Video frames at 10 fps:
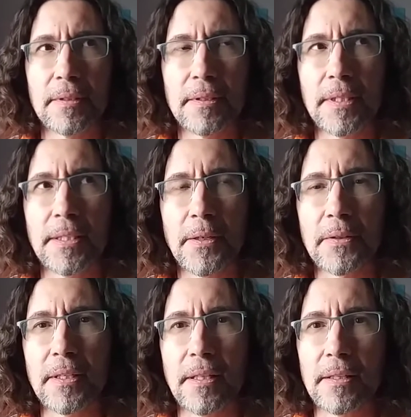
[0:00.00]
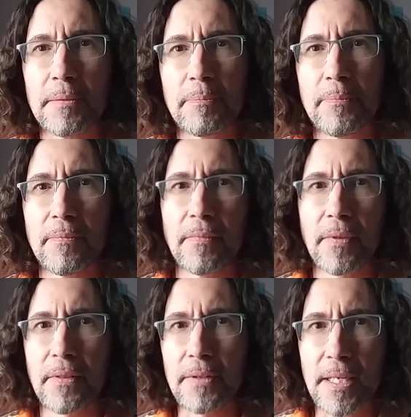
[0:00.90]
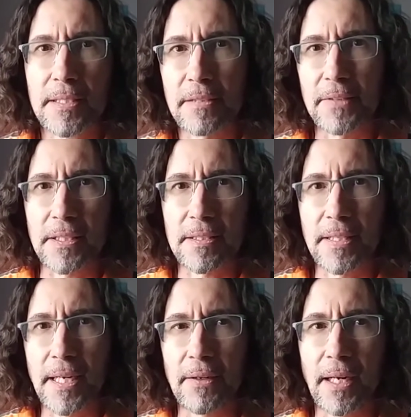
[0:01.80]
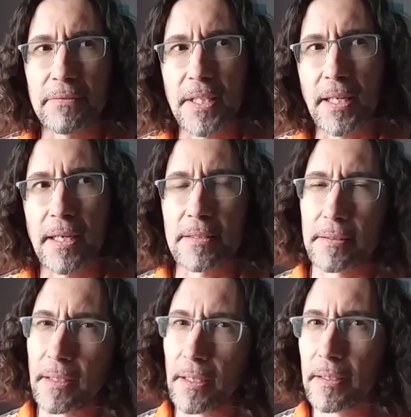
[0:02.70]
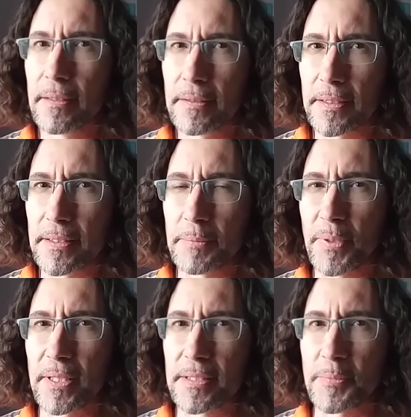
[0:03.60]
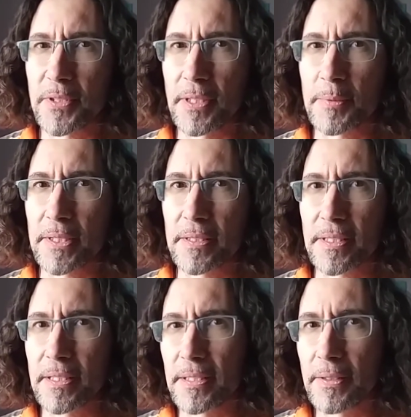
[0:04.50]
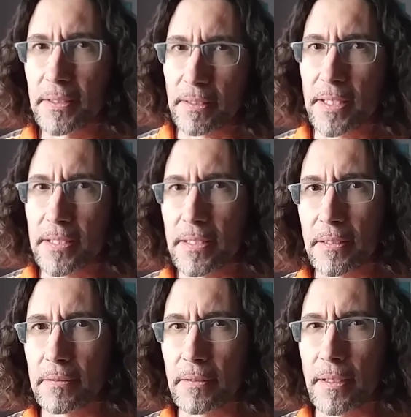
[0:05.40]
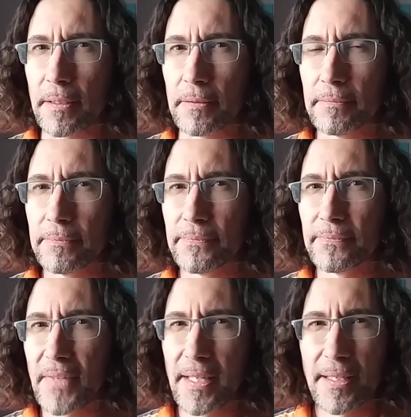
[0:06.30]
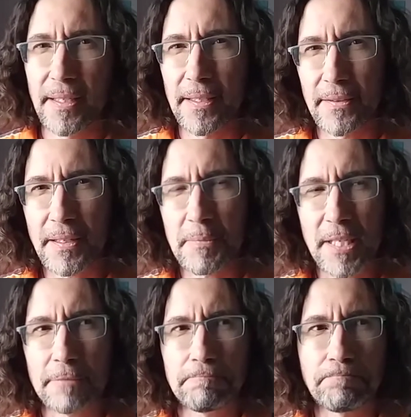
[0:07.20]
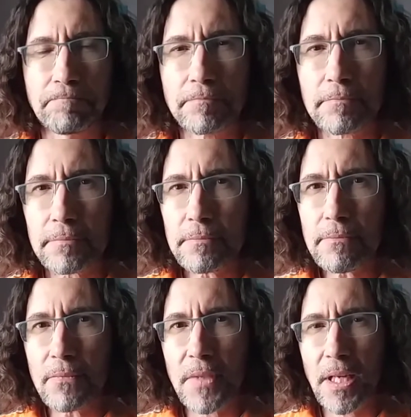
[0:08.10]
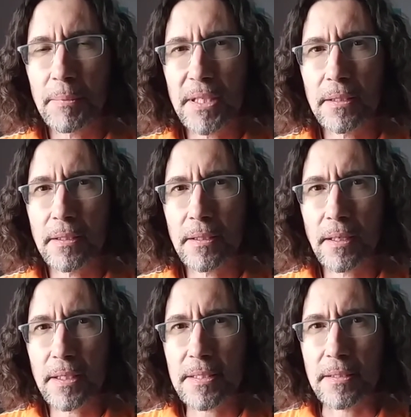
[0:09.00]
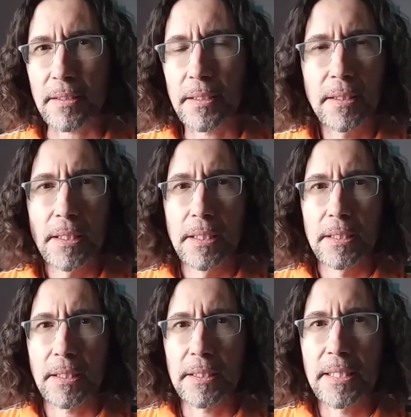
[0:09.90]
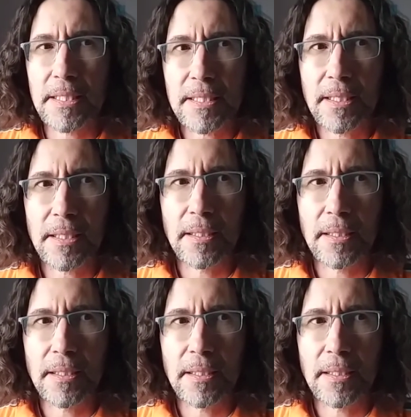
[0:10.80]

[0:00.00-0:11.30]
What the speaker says: the rest of us now have to cancel our Disney Plus subscriptions because you didn't like Gina Carano? You know what I mean? I mean, honestly, like Disney.